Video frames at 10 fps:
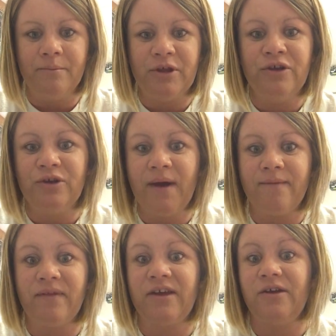You do
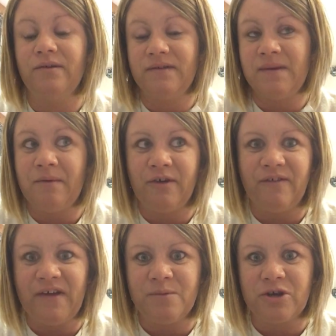have like some of your
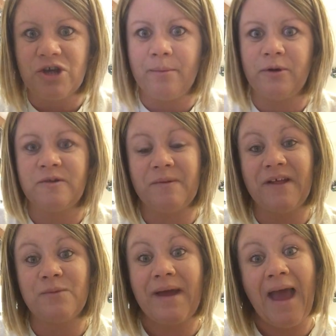Facebook shoppers, but
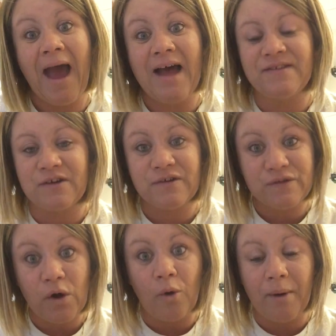that's why ads are
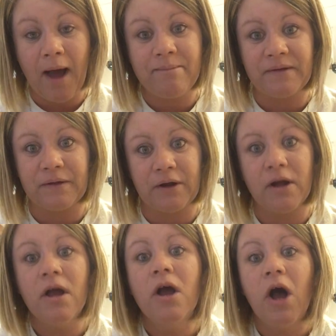so popular
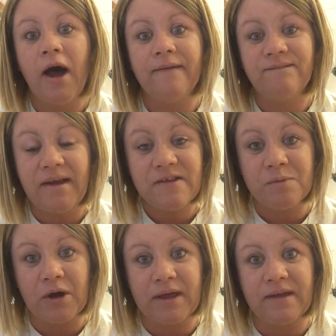on
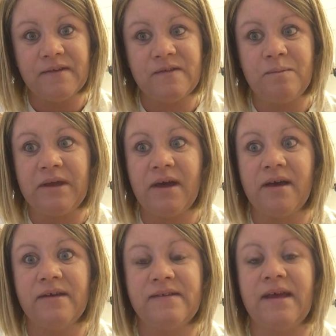Facebook, is
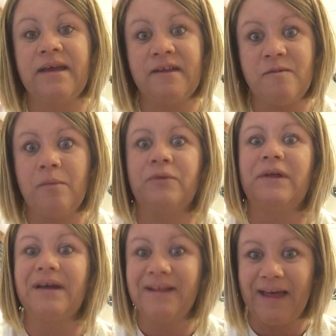because it gets people
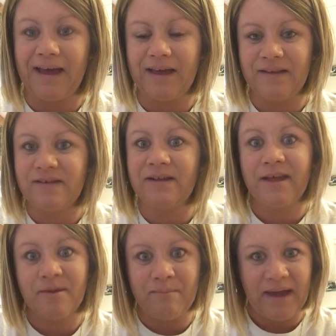to click. It's
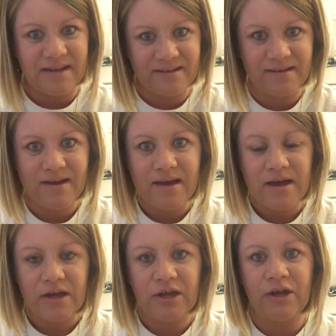clickbait,
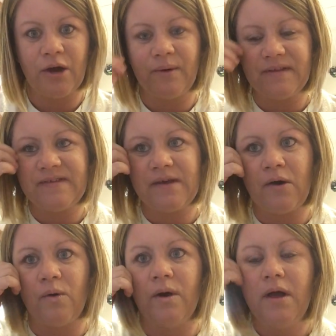and
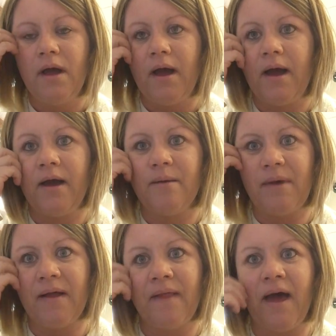so
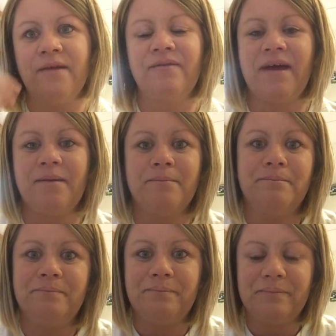a lot of, like,
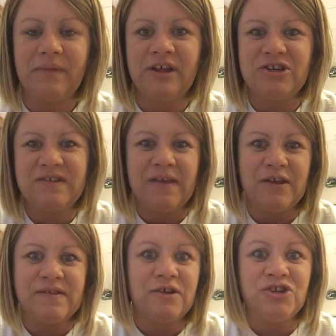let's just say that
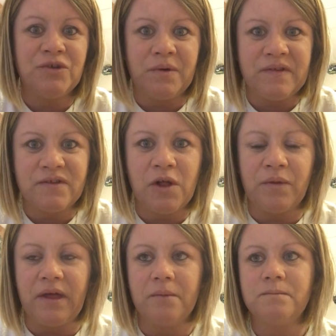you sell children's
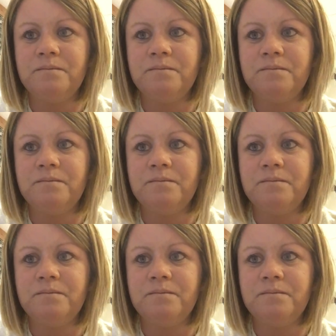clothing.